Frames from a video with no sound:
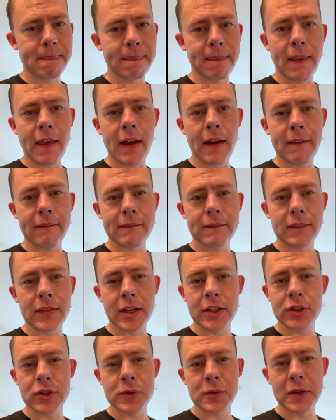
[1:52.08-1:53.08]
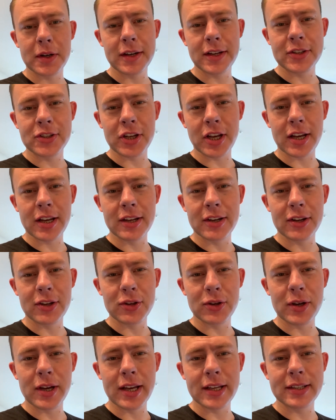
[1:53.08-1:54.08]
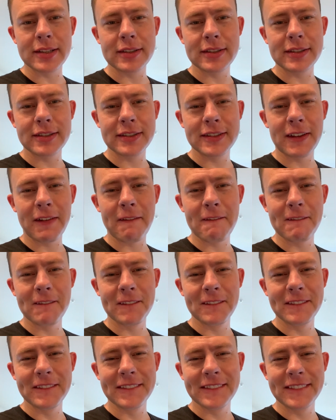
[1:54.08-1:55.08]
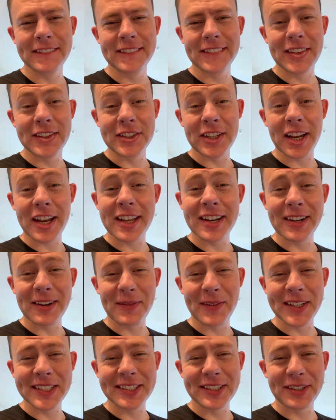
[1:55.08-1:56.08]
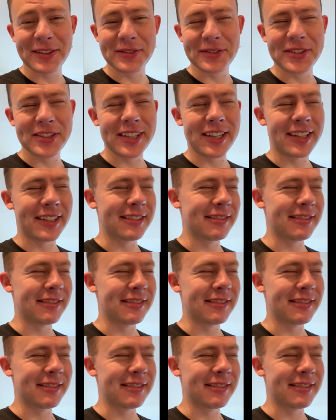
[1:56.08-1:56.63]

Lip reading: Yeah, I just wanted to check in on you guys. Check in on myself, shit.